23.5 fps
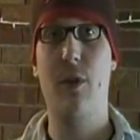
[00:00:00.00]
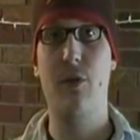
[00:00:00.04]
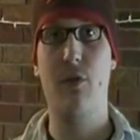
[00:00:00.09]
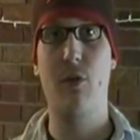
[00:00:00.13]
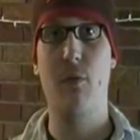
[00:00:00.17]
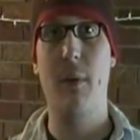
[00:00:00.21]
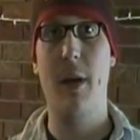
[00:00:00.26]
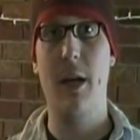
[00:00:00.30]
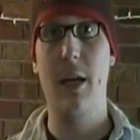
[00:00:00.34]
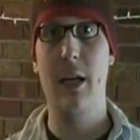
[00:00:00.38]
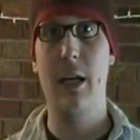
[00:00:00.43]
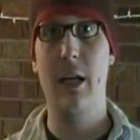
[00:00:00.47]
of
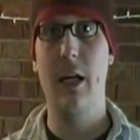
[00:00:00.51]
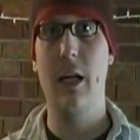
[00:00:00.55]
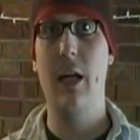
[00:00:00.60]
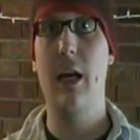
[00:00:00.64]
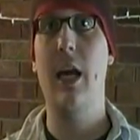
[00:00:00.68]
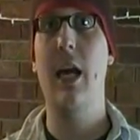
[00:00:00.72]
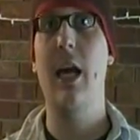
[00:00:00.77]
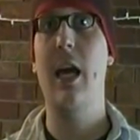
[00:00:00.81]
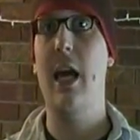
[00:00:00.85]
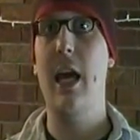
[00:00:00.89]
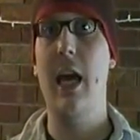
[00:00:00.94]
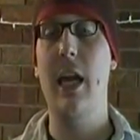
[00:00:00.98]

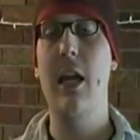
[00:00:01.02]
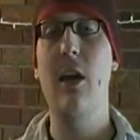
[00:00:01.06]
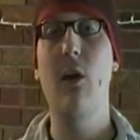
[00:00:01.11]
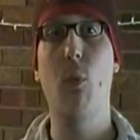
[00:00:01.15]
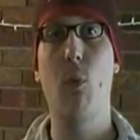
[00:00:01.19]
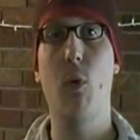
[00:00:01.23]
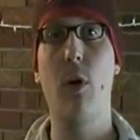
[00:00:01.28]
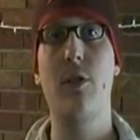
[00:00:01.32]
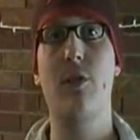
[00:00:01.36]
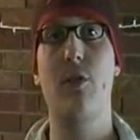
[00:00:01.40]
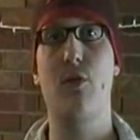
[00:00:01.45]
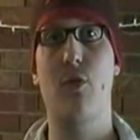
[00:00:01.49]
WrestleMania. And
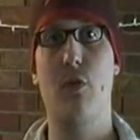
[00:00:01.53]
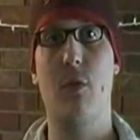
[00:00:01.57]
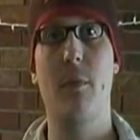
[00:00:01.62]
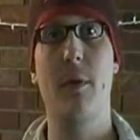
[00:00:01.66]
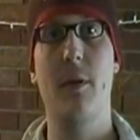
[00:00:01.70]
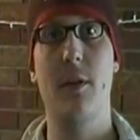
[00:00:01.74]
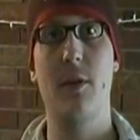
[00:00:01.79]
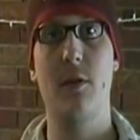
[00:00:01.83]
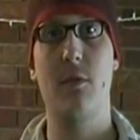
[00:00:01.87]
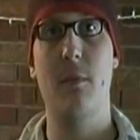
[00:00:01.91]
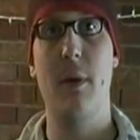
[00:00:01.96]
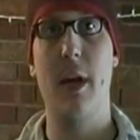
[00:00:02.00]
it was a
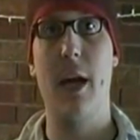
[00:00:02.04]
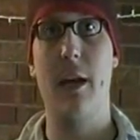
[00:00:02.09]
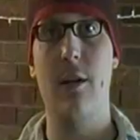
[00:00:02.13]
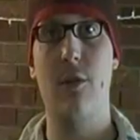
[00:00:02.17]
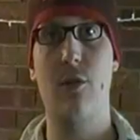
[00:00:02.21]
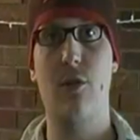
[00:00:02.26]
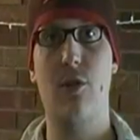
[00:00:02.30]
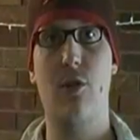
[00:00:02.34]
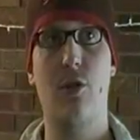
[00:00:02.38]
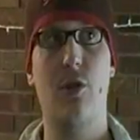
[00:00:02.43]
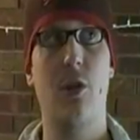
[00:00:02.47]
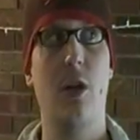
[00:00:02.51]
tremendous
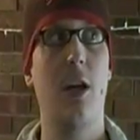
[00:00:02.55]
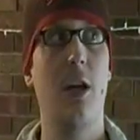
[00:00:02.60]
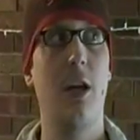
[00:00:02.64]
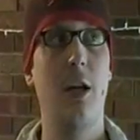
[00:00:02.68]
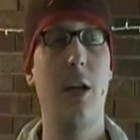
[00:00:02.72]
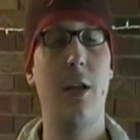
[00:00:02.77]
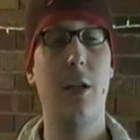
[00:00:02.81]
match.